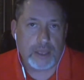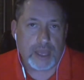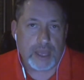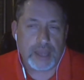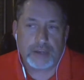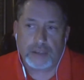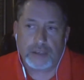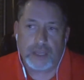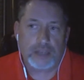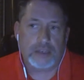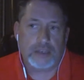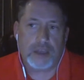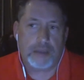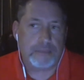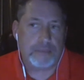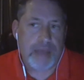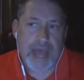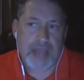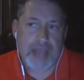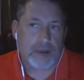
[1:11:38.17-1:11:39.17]
and come
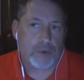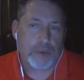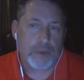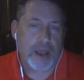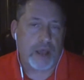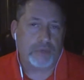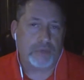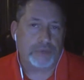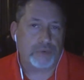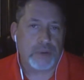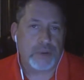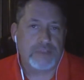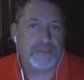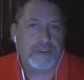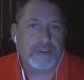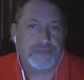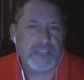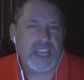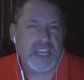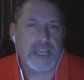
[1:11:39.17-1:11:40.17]
back around
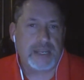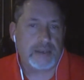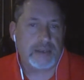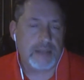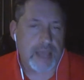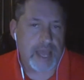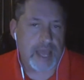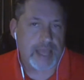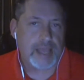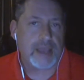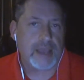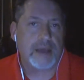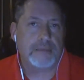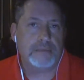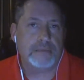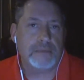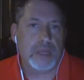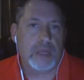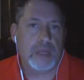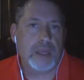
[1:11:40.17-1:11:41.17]
3:15
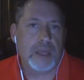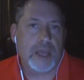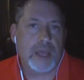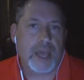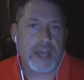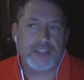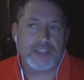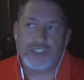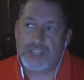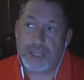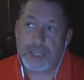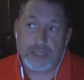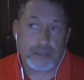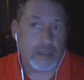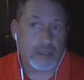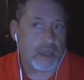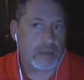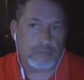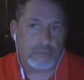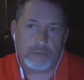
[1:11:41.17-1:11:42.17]
a.m. and seen
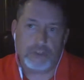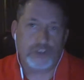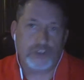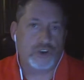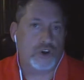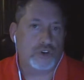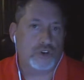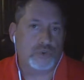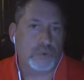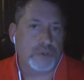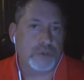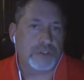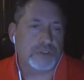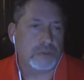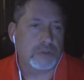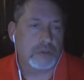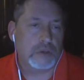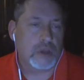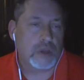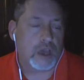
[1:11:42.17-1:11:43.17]
that the church
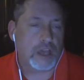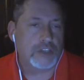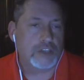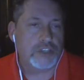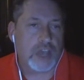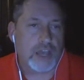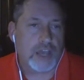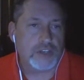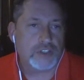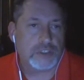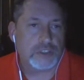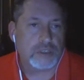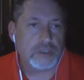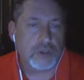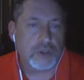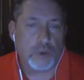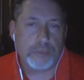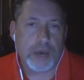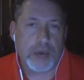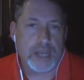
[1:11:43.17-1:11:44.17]
was untouched.
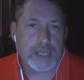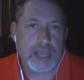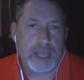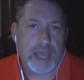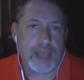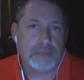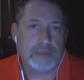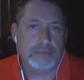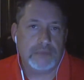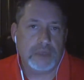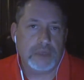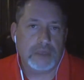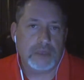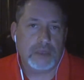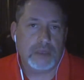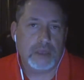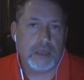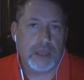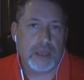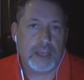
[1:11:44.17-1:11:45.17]
Nobody came.
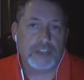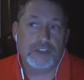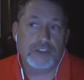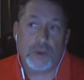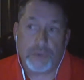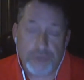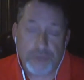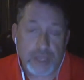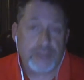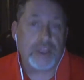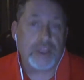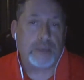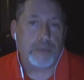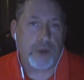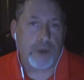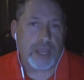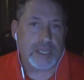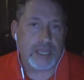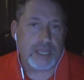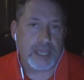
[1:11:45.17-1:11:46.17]
And so then they
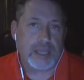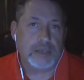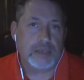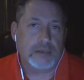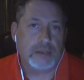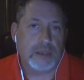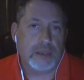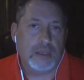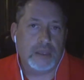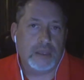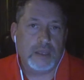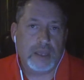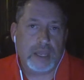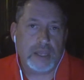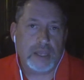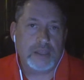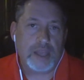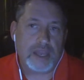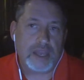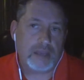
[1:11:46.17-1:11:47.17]
break in
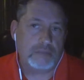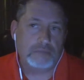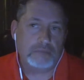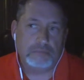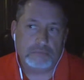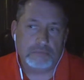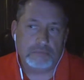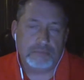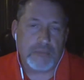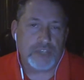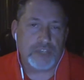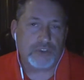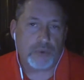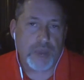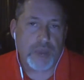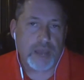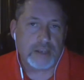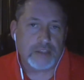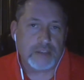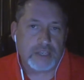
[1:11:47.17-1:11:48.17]
and they mess
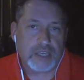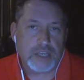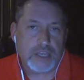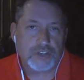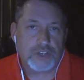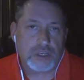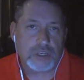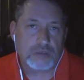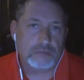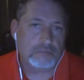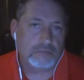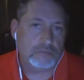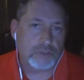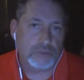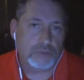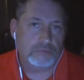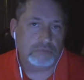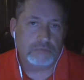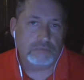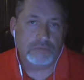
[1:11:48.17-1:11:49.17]
around in the kitchen,
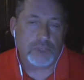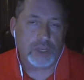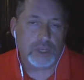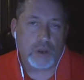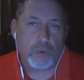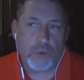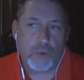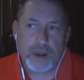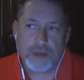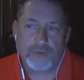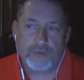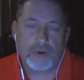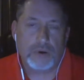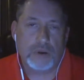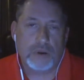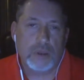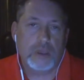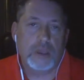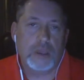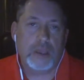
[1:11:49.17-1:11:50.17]
you know, whatever,
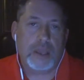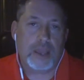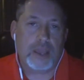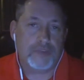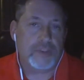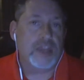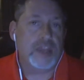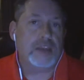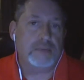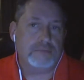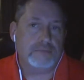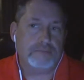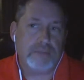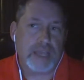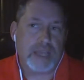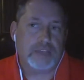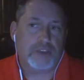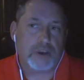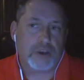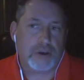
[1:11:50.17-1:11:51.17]
and then
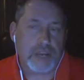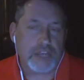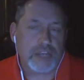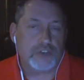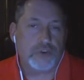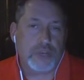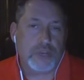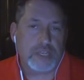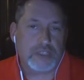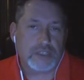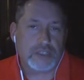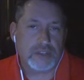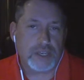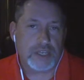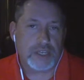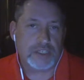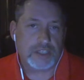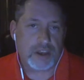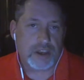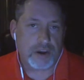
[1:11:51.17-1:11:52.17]
make their entry into the
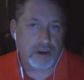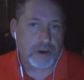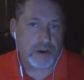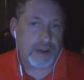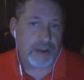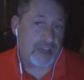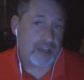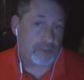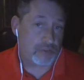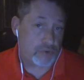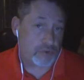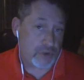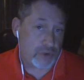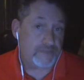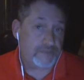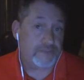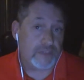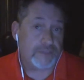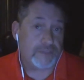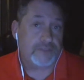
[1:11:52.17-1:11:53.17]
interior at
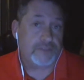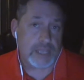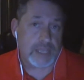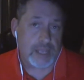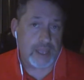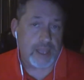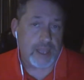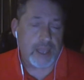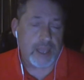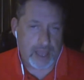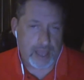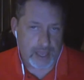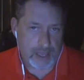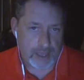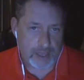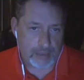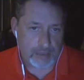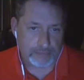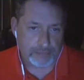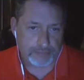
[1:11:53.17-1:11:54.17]
3:50
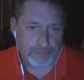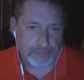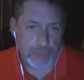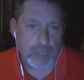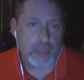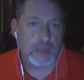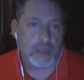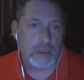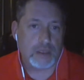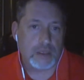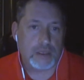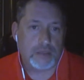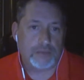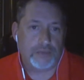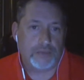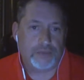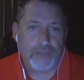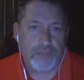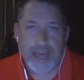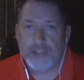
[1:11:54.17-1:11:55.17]
a.m.
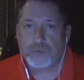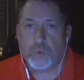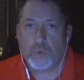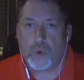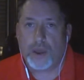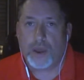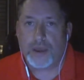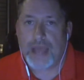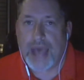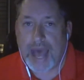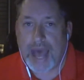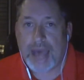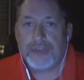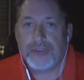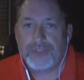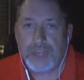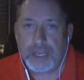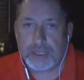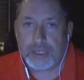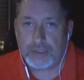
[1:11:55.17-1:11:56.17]
That's what I
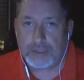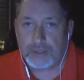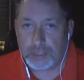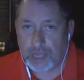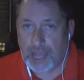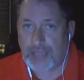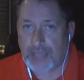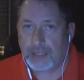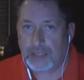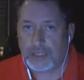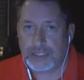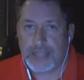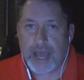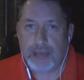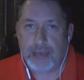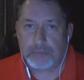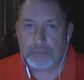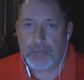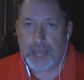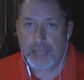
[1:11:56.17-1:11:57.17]
think the likely
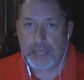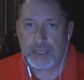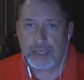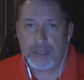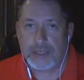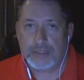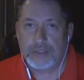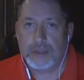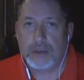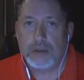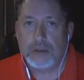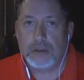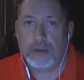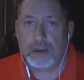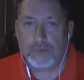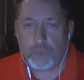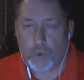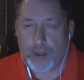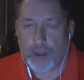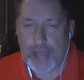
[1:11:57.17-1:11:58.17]
timeline is
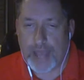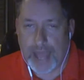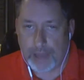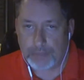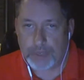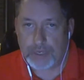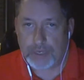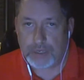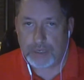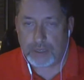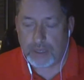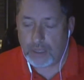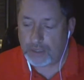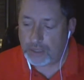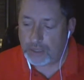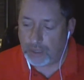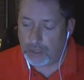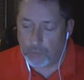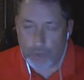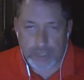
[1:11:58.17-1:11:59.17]
of what happened.
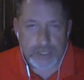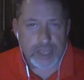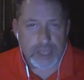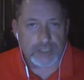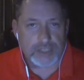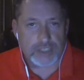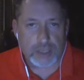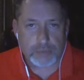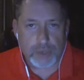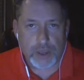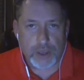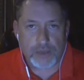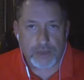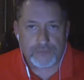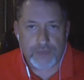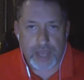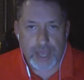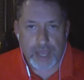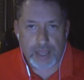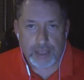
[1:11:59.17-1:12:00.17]
They went to
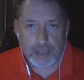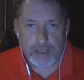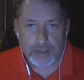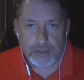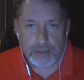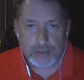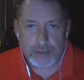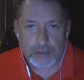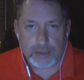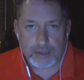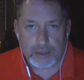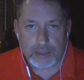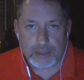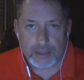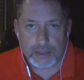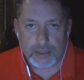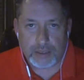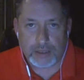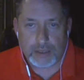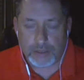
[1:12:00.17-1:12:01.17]
SWFA,
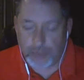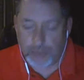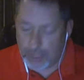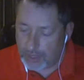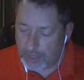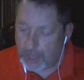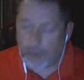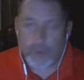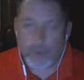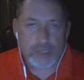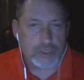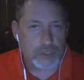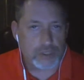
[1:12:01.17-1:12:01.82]
then they went